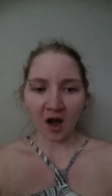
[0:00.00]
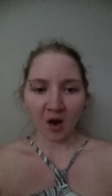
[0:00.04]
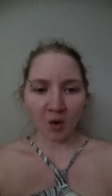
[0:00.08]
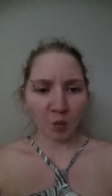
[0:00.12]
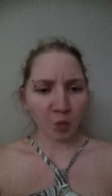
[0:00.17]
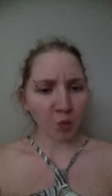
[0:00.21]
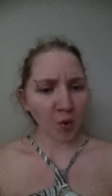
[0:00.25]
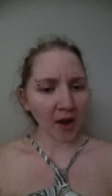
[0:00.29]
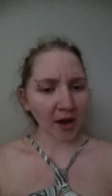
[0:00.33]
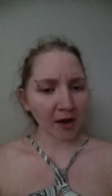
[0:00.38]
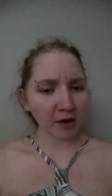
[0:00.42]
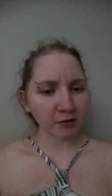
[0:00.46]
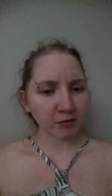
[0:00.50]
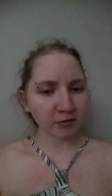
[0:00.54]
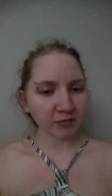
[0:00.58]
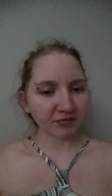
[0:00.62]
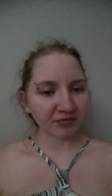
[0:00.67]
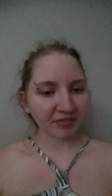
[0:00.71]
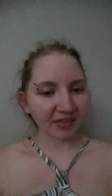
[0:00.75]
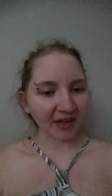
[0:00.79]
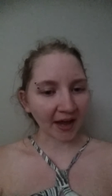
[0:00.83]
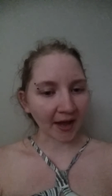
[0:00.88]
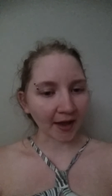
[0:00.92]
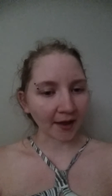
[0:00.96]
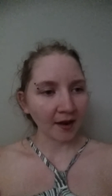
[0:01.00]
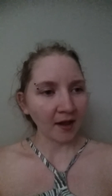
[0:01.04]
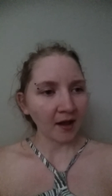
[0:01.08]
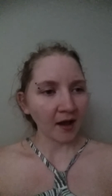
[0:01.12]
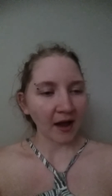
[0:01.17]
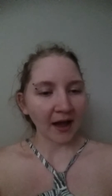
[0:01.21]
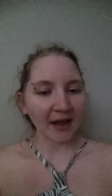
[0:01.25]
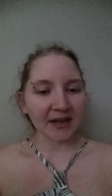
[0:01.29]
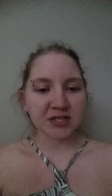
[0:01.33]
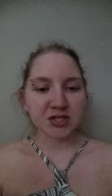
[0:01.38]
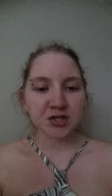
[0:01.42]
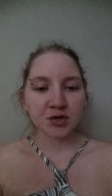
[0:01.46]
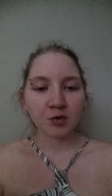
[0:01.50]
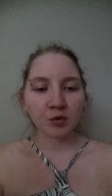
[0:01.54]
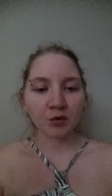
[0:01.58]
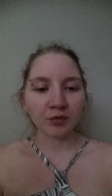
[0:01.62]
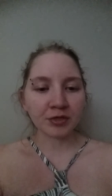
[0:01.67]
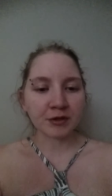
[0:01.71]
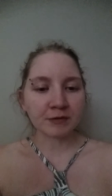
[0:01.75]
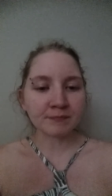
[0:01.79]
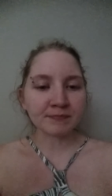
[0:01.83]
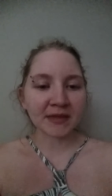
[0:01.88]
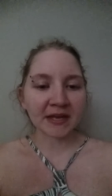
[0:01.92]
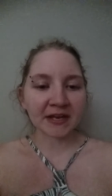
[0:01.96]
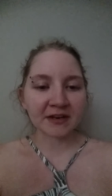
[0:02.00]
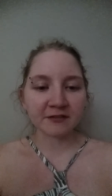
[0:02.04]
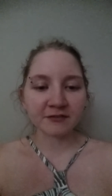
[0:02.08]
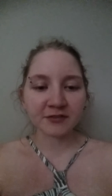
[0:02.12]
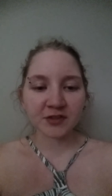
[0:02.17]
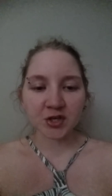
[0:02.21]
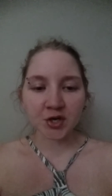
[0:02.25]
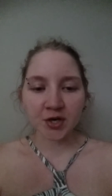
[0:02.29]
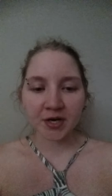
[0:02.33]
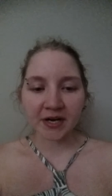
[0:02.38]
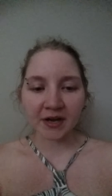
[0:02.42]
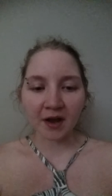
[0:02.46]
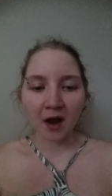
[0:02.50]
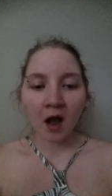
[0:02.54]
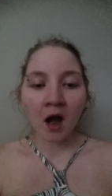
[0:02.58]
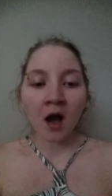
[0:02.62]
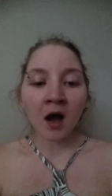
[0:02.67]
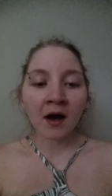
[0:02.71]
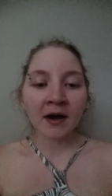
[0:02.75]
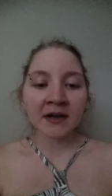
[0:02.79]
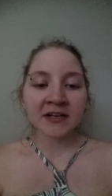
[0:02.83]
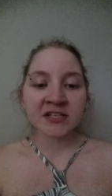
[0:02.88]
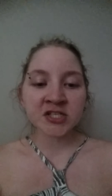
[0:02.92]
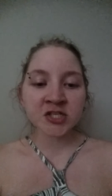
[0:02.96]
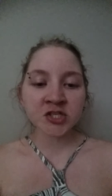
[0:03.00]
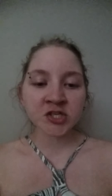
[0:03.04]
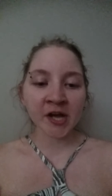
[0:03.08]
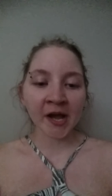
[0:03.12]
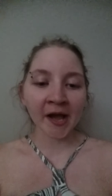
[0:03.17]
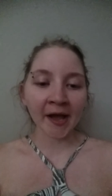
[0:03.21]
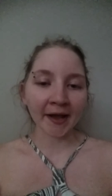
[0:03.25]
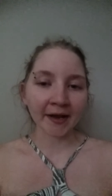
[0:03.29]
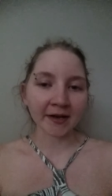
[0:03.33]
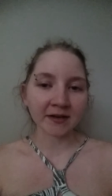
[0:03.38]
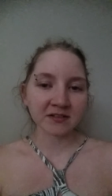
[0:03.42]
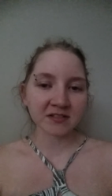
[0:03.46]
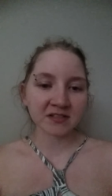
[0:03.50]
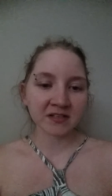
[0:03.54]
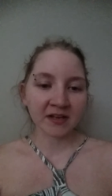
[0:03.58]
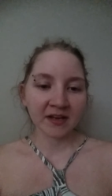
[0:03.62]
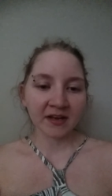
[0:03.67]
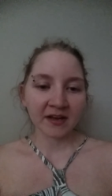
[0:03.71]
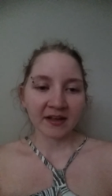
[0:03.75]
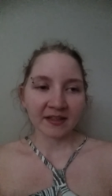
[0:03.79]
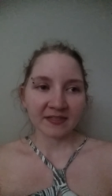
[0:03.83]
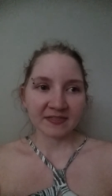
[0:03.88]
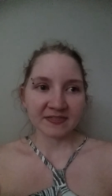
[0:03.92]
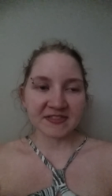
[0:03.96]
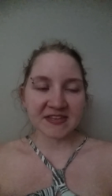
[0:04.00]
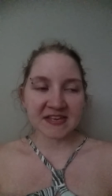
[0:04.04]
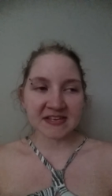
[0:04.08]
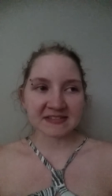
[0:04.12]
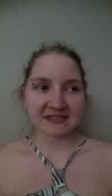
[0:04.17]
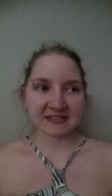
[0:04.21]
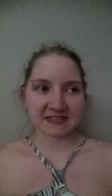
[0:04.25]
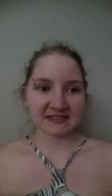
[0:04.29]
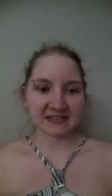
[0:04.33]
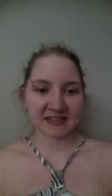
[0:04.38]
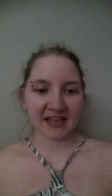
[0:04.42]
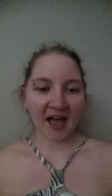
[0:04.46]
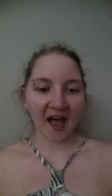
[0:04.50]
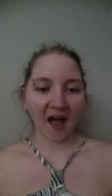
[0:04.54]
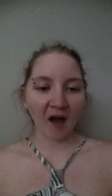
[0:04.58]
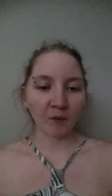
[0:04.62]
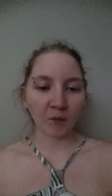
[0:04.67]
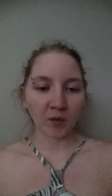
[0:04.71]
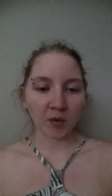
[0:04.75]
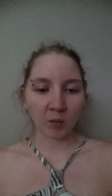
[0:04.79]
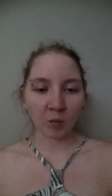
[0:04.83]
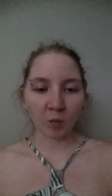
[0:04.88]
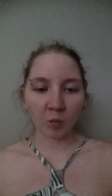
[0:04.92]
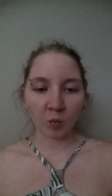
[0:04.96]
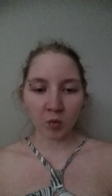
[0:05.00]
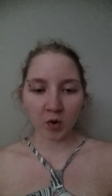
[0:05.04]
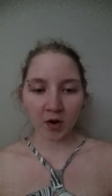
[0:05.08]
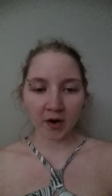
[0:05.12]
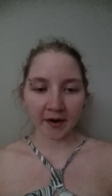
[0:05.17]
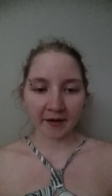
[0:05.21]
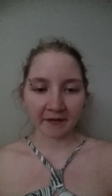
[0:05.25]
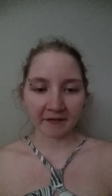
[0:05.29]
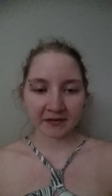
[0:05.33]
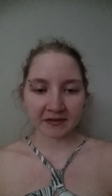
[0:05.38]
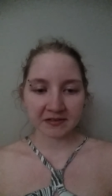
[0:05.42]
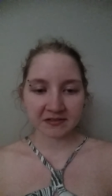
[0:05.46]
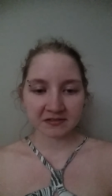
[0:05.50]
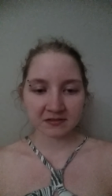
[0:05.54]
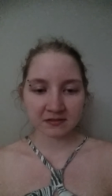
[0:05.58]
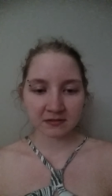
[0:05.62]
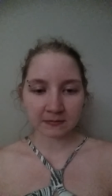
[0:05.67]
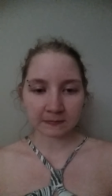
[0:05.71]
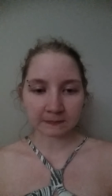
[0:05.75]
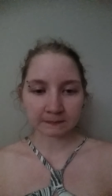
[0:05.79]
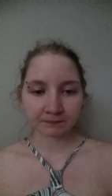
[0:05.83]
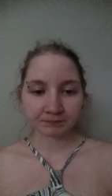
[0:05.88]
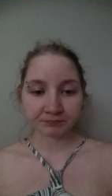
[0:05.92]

aware of that. I told them that if they're in a contract, this is how it works.